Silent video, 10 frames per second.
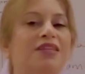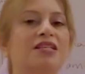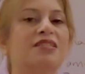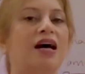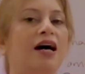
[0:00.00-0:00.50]

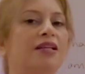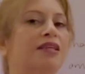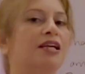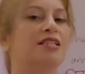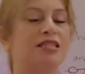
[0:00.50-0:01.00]
These are
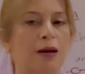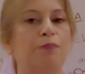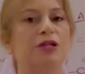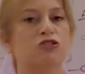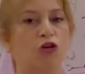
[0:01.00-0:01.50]
the
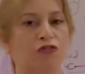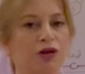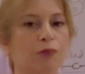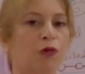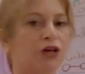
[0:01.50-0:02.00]
examples of
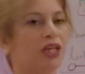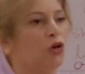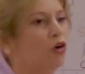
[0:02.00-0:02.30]
a protein